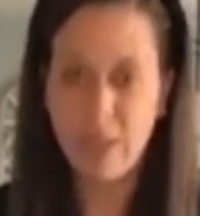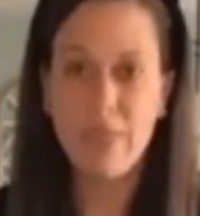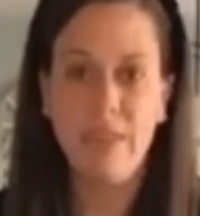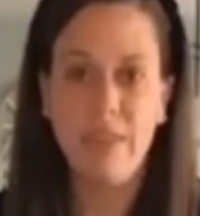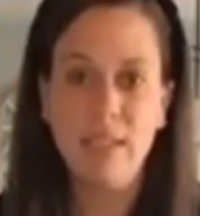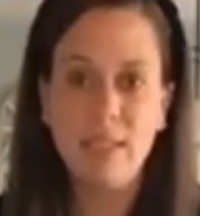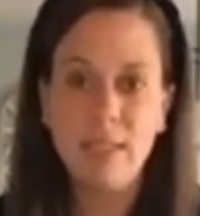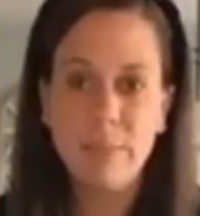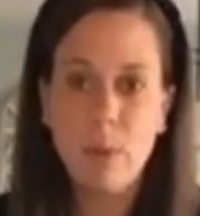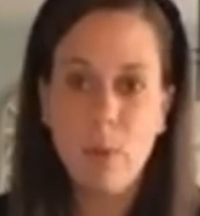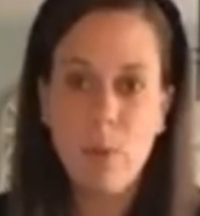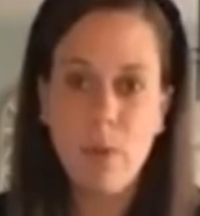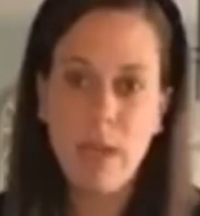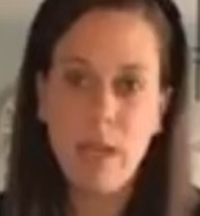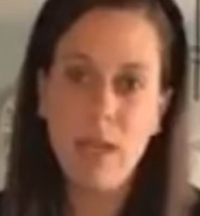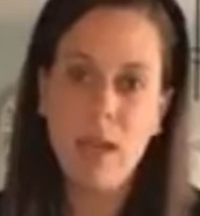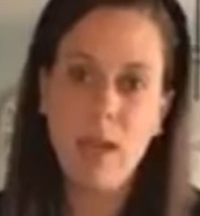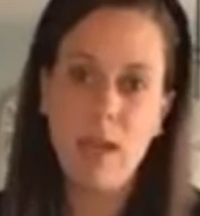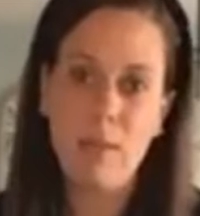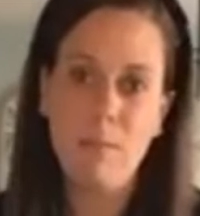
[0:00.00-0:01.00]
at this
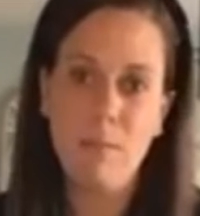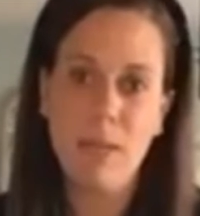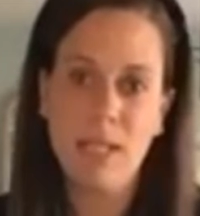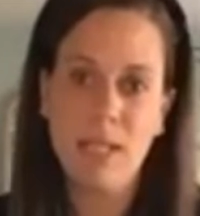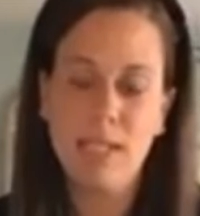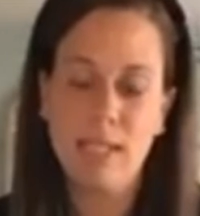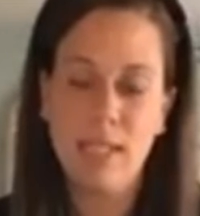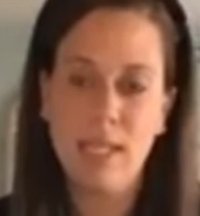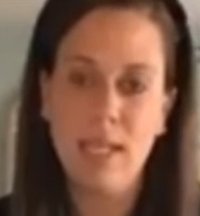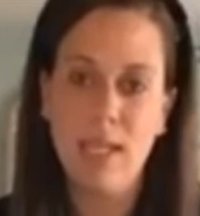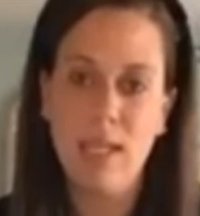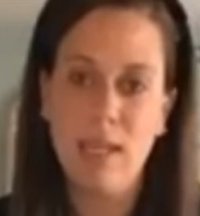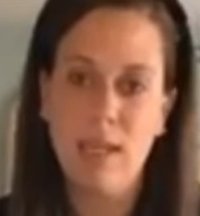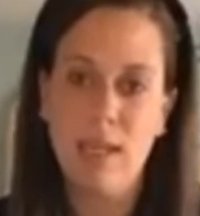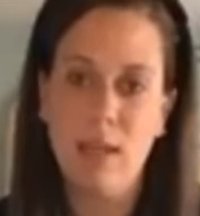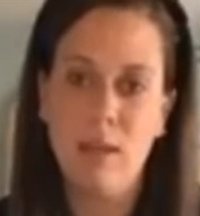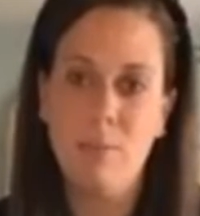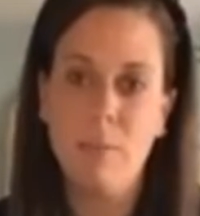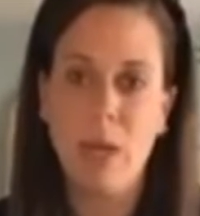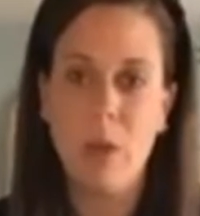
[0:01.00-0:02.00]
point, I'm mixing
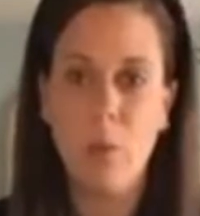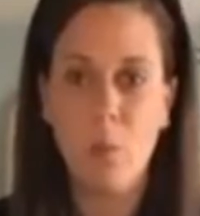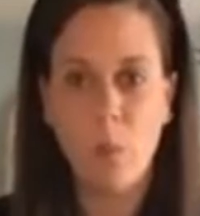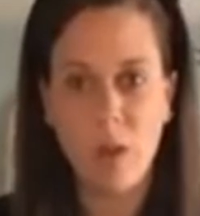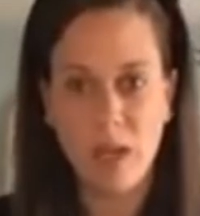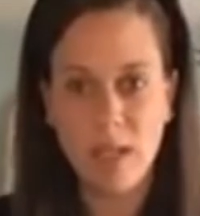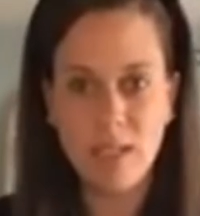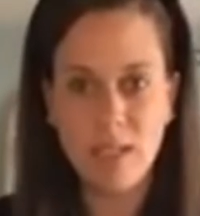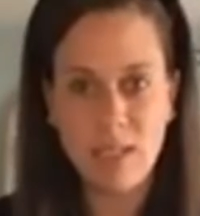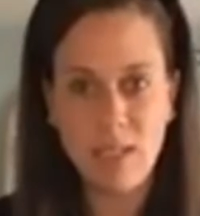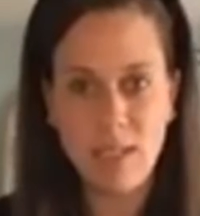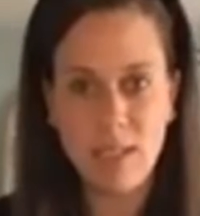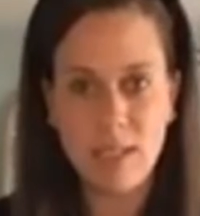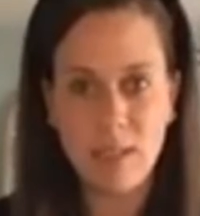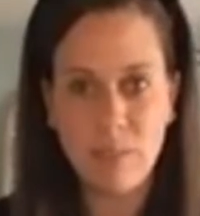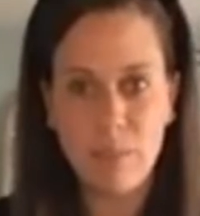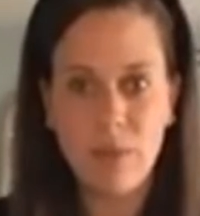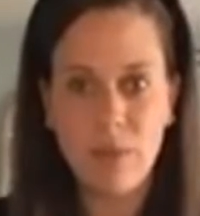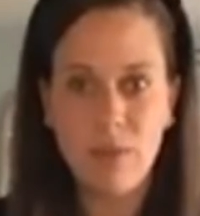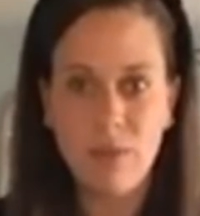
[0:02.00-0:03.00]
in my 1
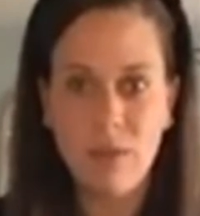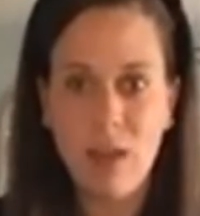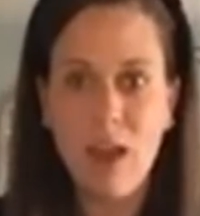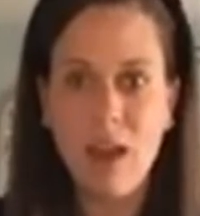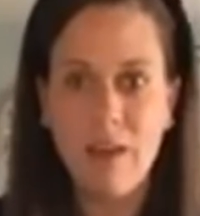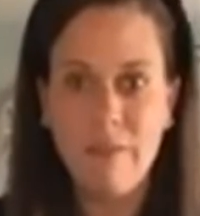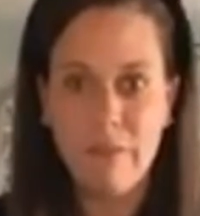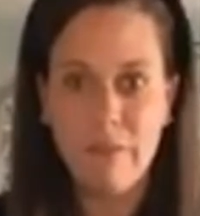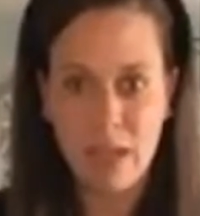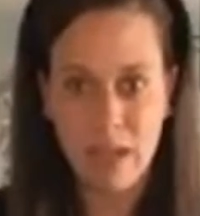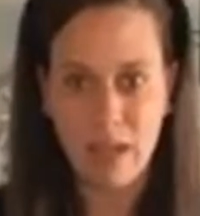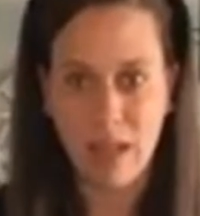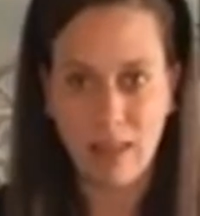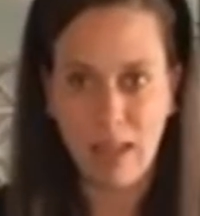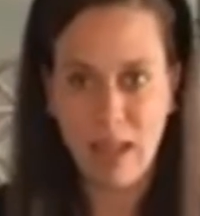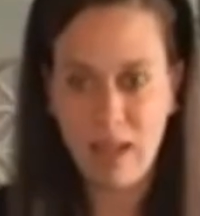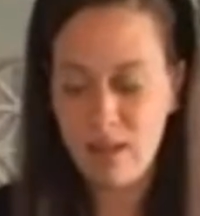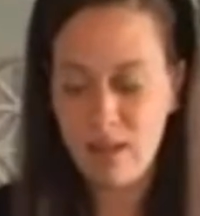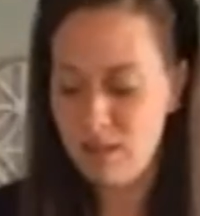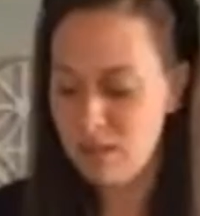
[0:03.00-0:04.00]
teaspoon of
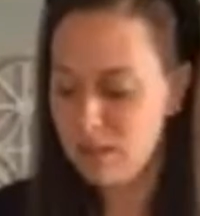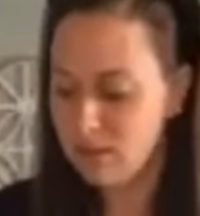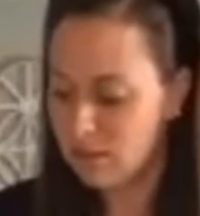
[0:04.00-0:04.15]
vanilla.